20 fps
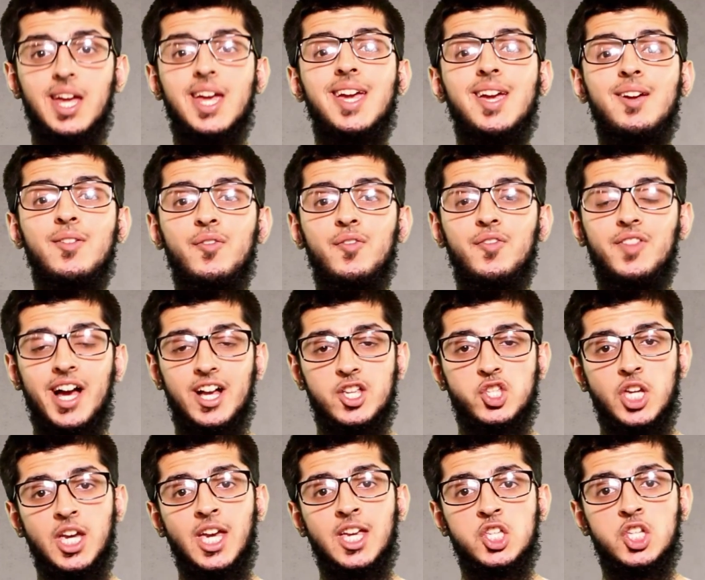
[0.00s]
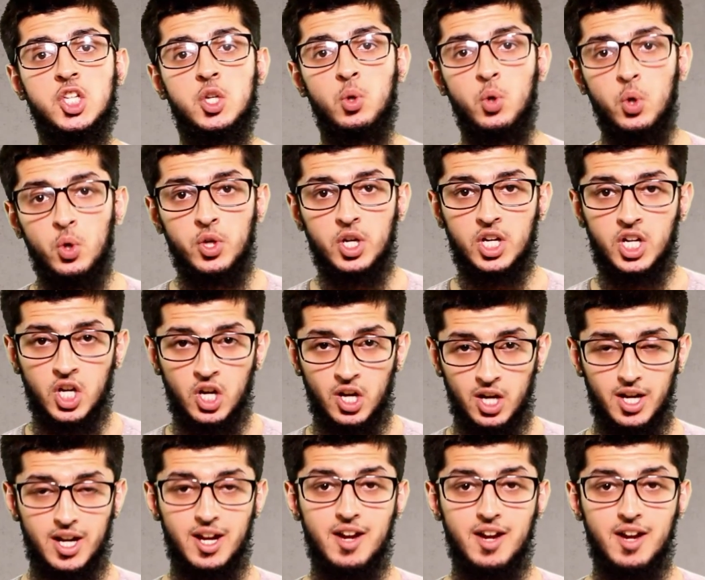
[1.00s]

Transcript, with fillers: If that change could occur,